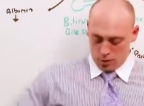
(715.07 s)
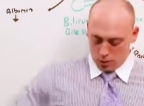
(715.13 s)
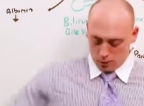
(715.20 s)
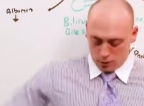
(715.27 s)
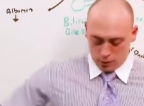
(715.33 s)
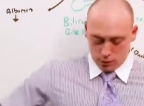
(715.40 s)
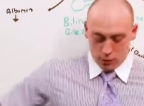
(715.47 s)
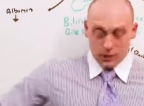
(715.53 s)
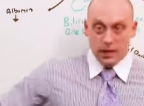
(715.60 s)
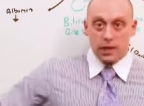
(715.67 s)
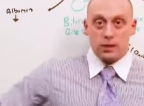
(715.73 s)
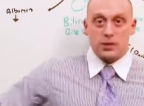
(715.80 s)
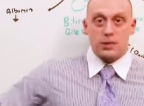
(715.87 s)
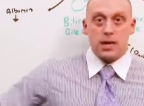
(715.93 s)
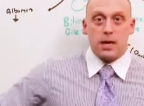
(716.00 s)
all the fluid
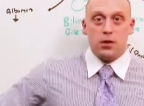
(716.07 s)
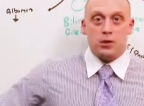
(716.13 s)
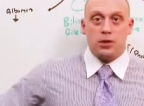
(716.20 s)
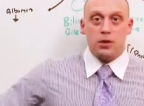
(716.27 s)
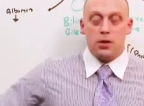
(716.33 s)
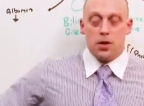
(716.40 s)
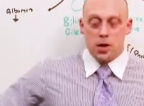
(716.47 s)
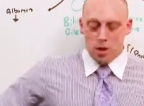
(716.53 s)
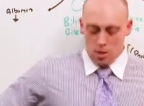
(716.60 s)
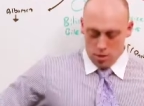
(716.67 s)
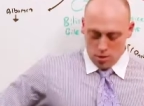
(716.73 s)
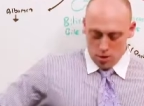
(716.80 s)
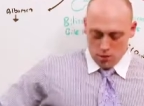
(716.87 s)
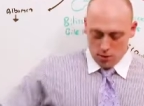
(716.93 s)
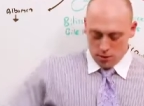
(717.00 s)
layers out.
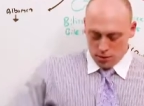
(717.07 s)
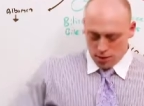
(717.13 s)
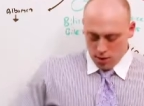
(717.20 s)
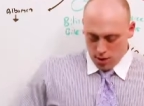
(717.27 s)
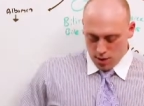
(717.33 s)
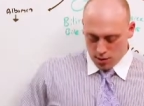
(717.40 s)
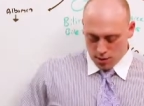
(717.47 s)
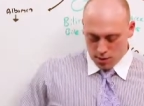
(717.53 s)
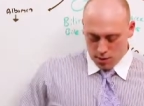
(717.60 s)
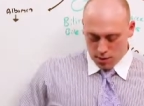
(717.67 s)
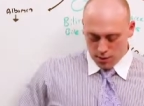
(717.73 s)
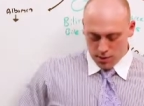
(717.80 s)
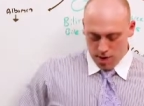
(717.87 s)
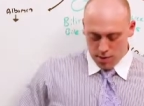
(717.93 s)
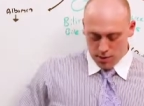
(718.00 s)
If you
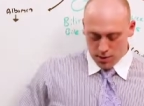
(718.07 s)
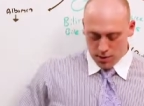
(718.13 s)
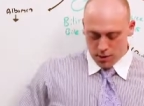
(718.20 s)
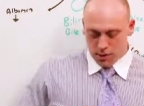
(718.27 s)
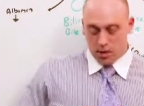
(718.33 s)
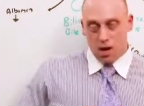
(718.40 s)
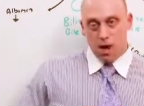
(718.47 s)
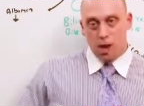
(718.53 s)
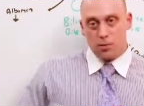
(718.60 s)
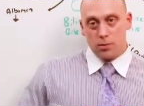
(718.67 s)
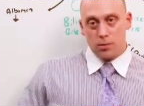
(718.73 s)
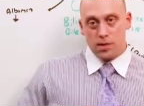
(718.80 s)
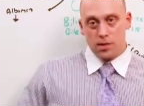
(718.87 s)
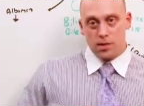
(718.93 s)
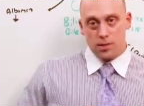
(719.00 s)
start tapping on top,
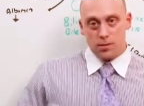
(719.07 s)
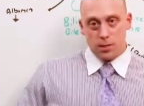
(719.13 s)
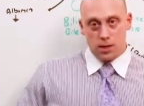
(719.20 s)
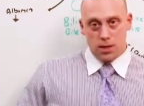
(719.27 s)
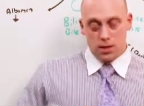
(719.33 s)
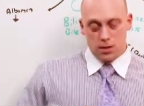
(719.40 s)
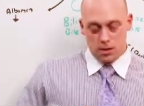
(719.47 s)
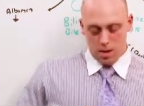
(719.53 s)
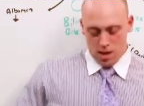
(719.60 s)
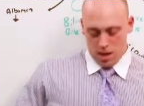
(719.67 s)
you'll get tympany.